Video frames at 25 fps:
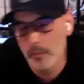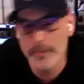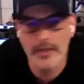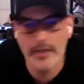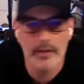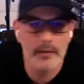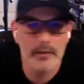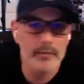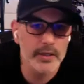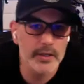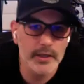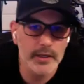
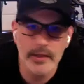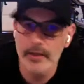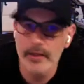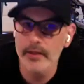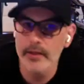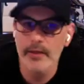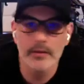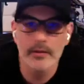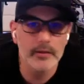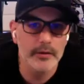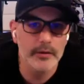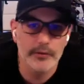mean,
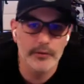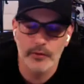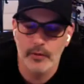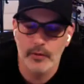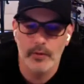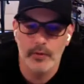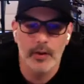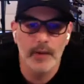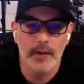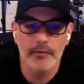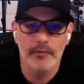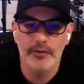it is
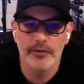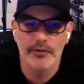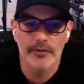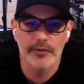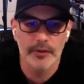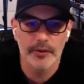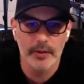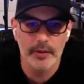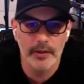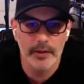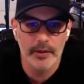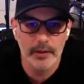
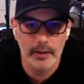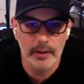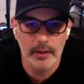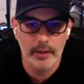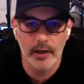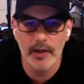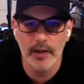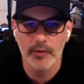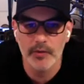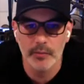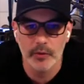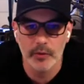obviously like a
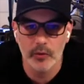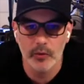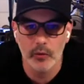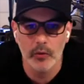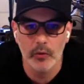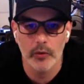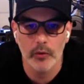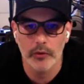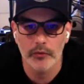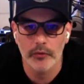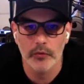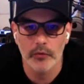cosmic
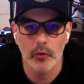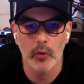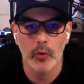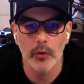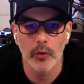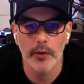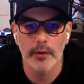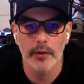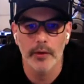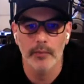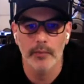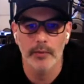horror
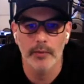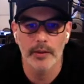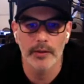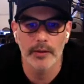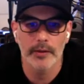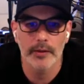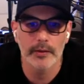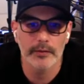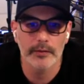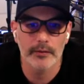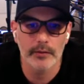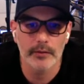story. I
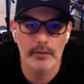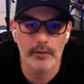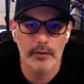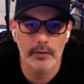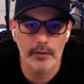mean, it's,